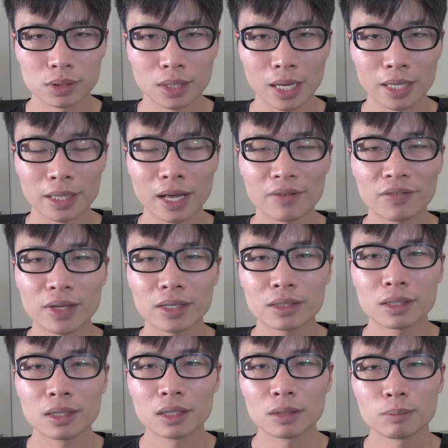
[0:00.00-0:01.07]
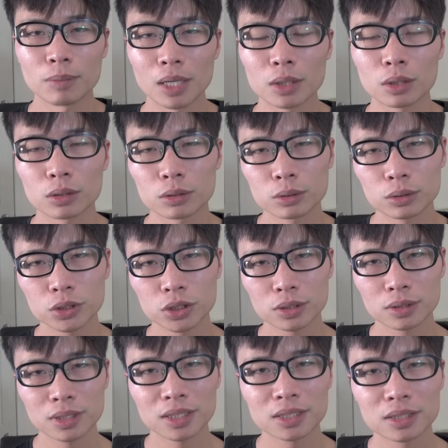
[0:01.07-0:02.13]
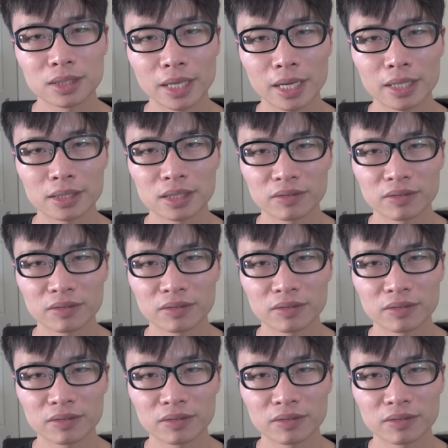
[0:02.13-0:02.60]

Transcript: And I think my conclusion these days